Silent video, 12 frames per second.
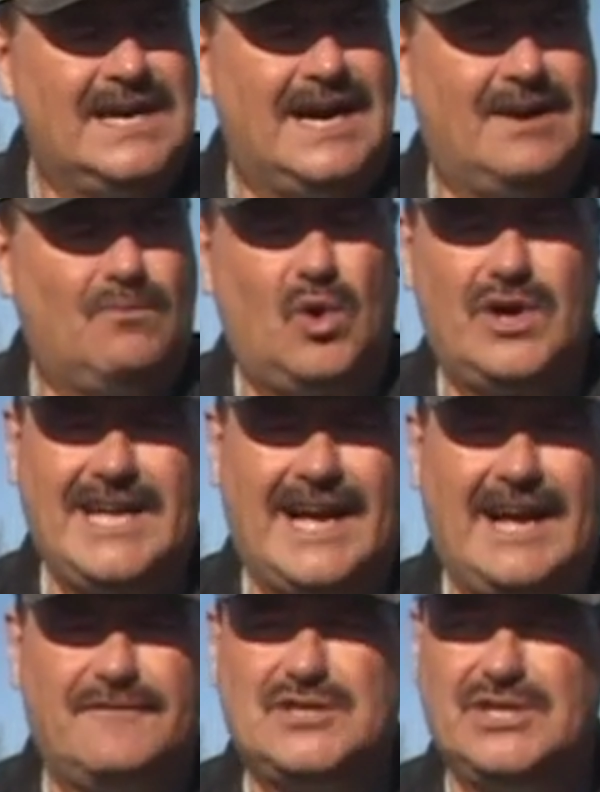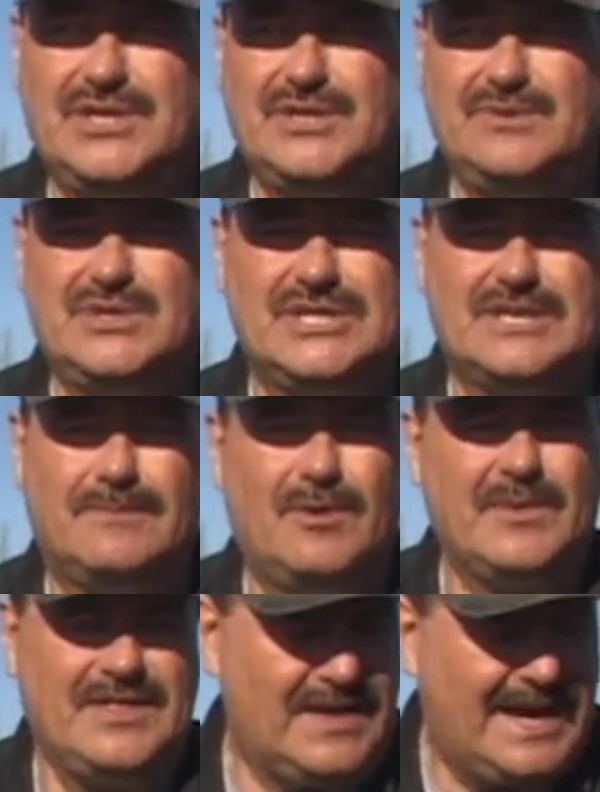And what you have to do to come
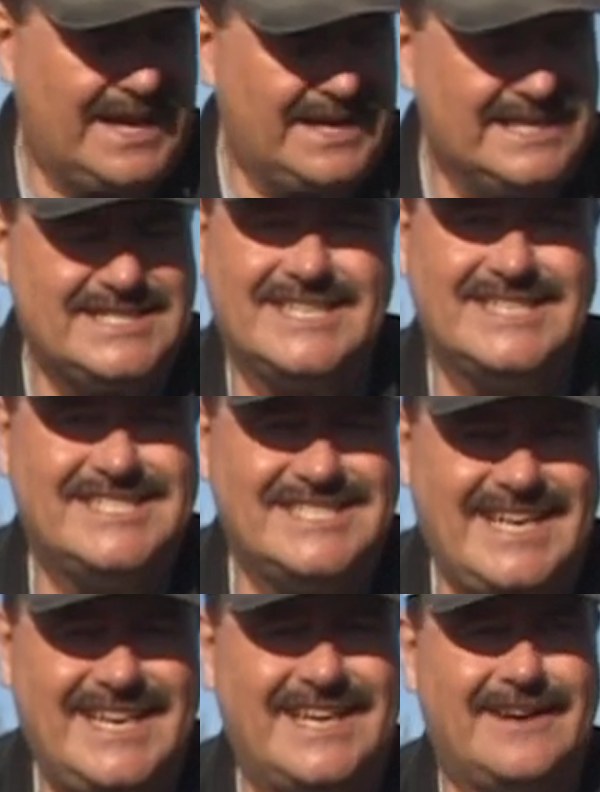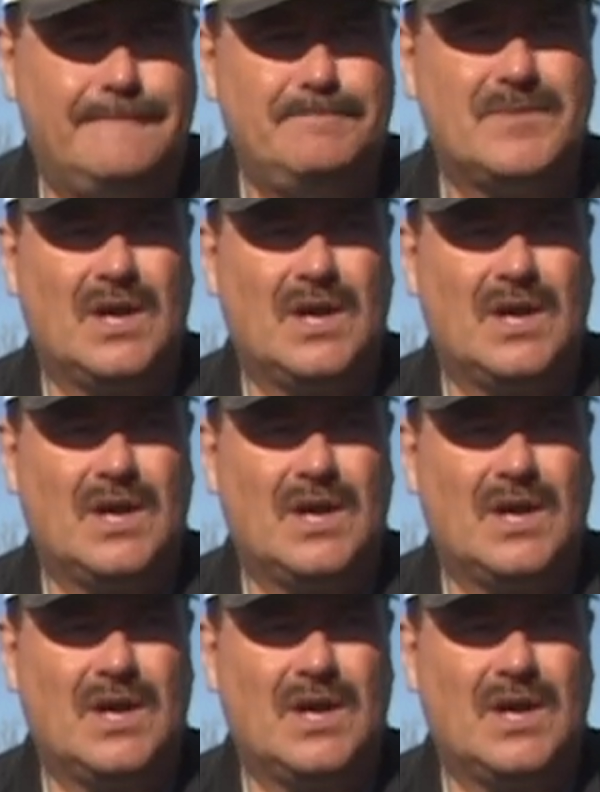up with that is consider